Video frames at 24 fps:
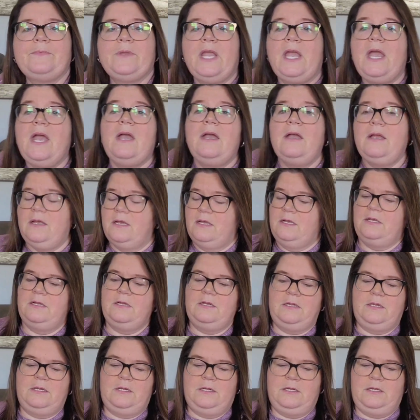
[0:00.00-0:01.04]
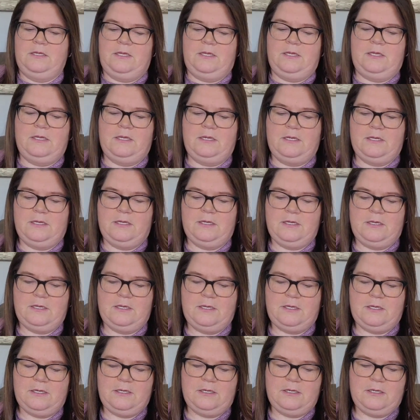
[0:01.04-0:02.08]

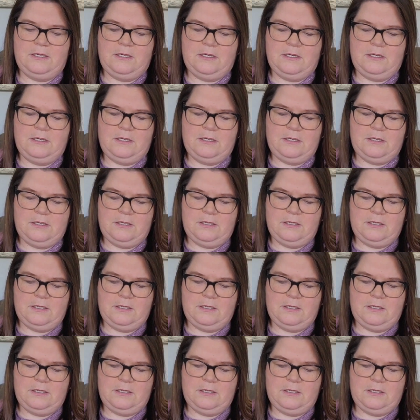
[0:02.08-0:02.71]
Nobody speaks.